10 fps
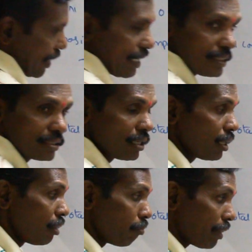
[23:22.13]
Yes,
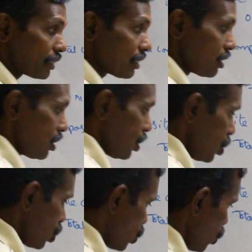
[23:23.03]
but
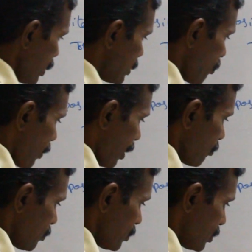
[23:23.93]
2 is the prime.
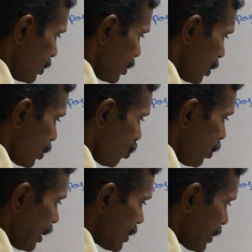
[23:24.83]
2
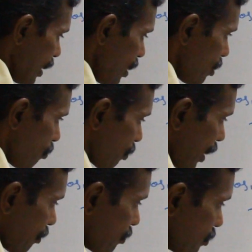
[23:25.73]
is the prime.